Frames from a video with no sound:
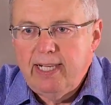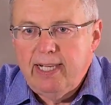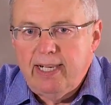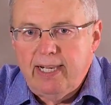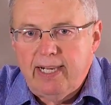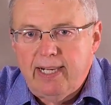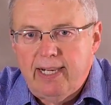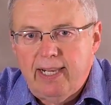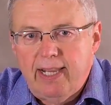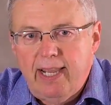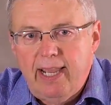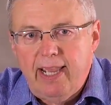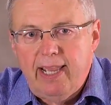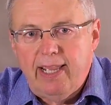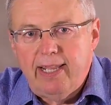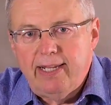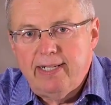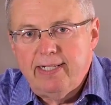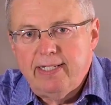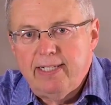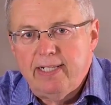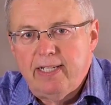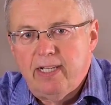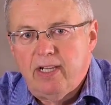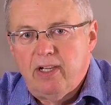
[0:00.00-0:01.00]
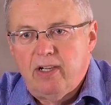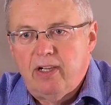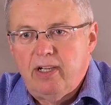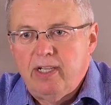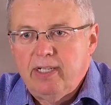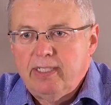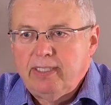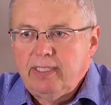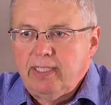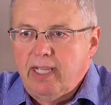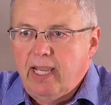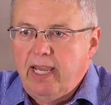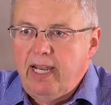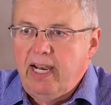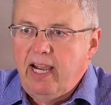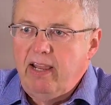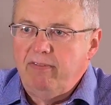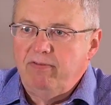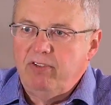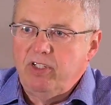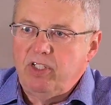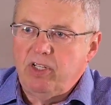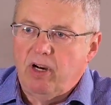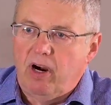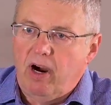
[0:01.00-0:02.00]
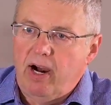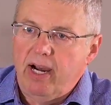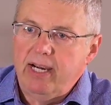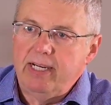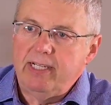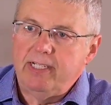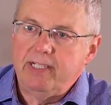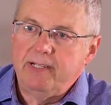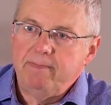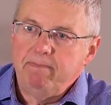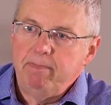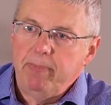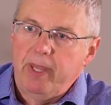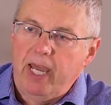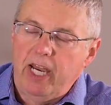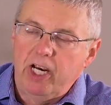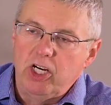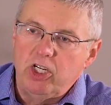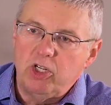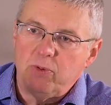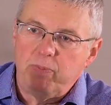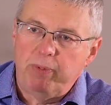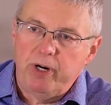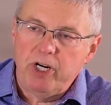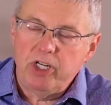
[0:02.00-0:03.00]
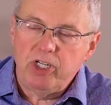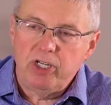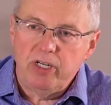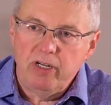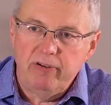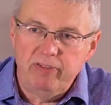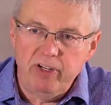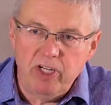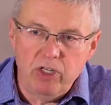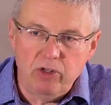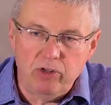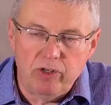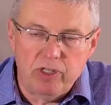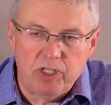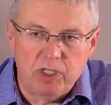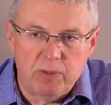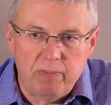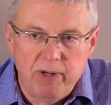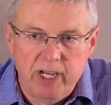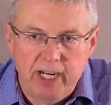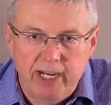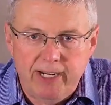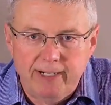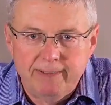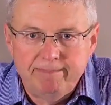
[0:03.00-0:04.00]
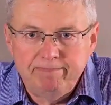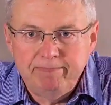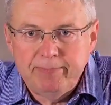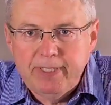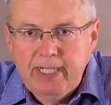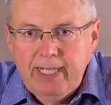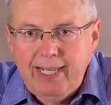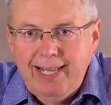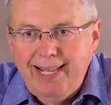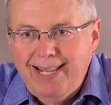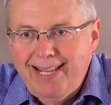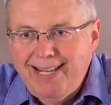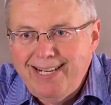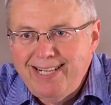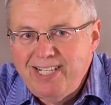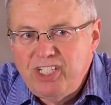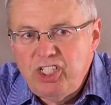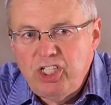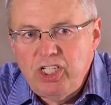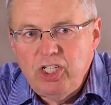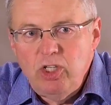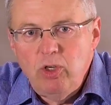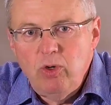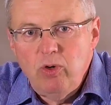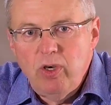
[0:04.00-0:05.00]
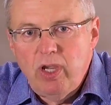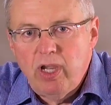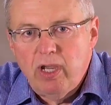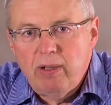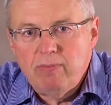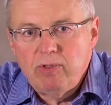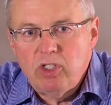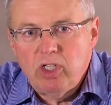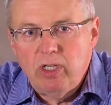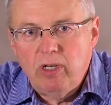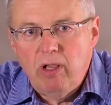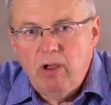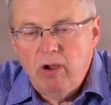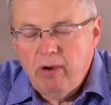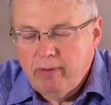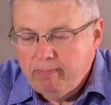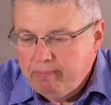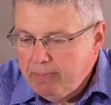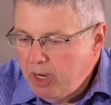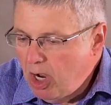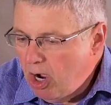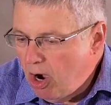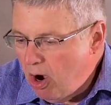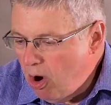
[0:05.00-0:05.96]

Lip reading: and advertise an expression of interest meeting and see who comes along.